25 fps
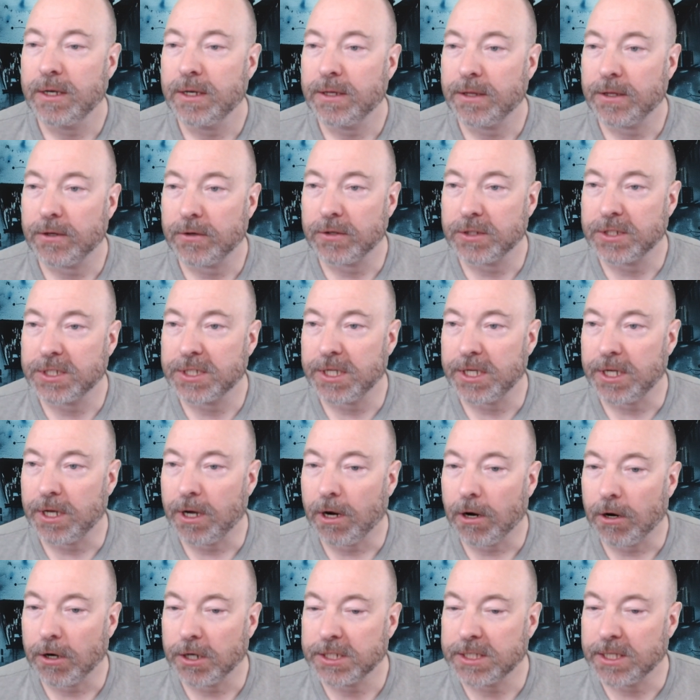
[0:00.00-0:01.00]
There's the
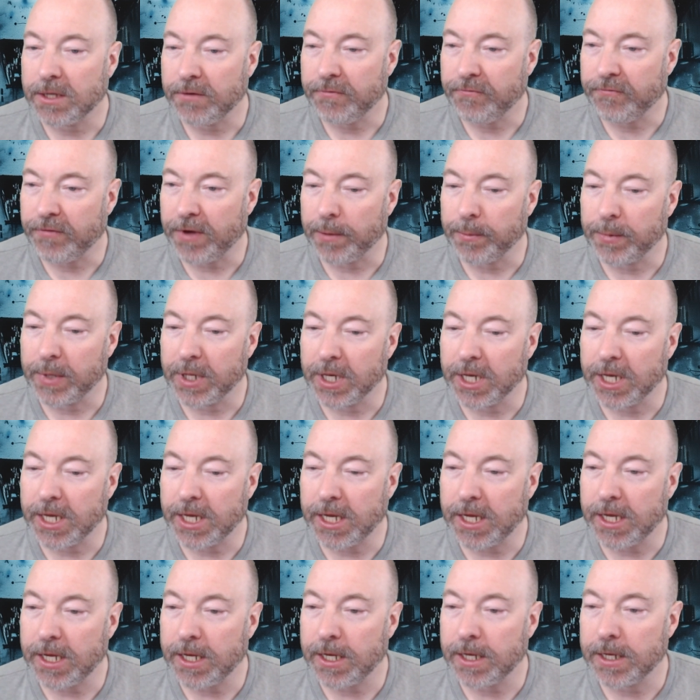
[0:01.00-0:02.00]
Hargsta
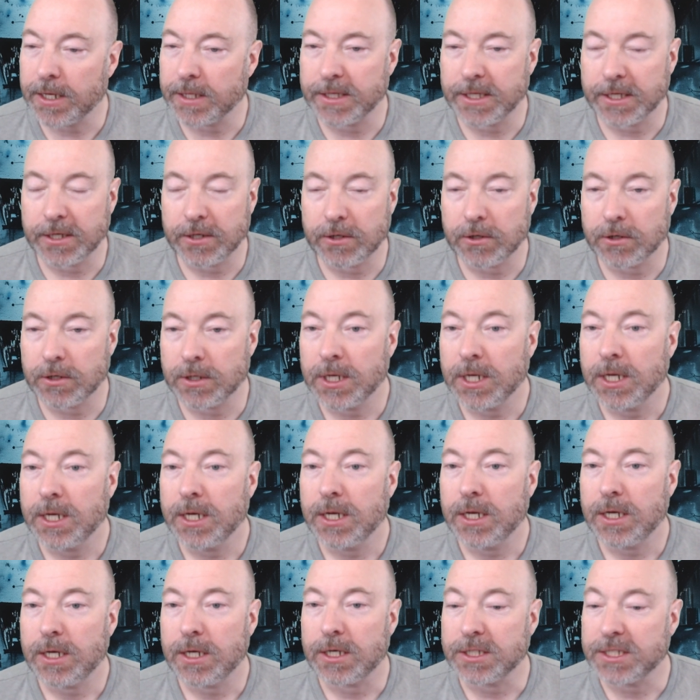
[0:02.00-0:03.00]
family and their
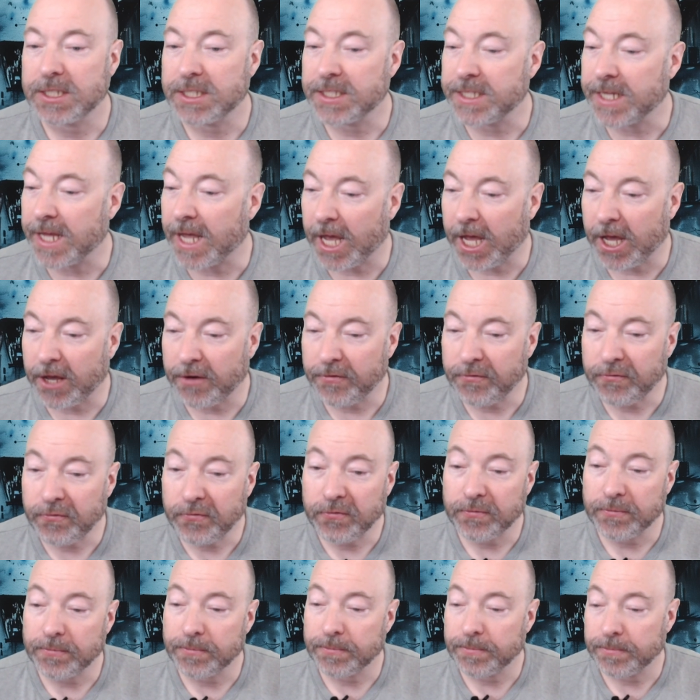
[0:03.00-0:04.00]

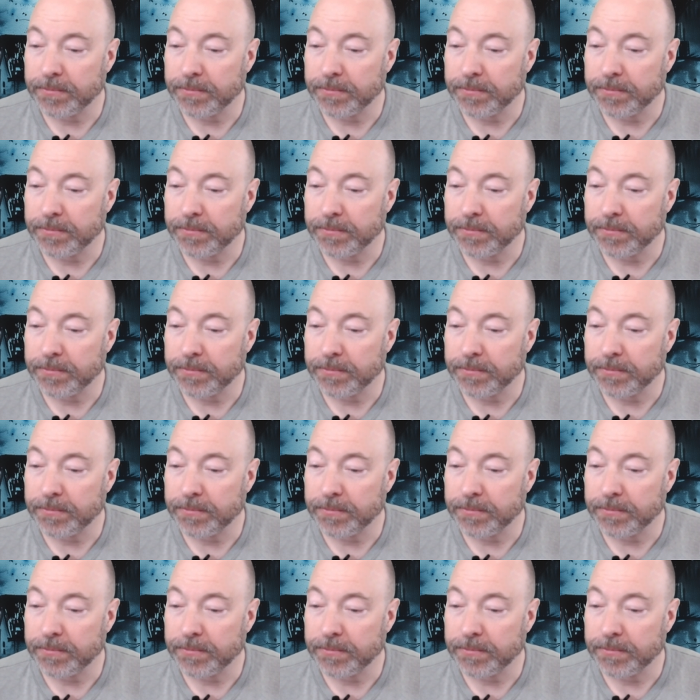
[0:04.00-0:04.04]
staff.